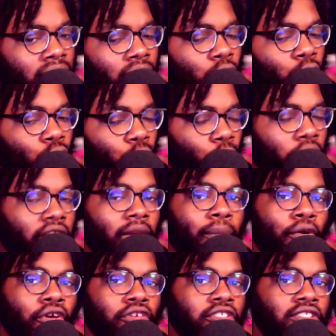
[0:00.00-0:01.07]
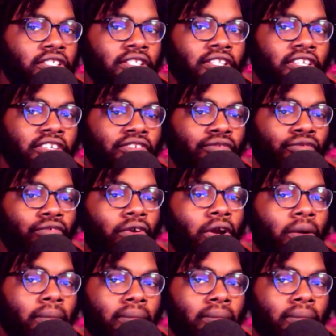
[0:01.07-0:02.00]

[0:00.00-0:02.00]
But who are they purchasing this from?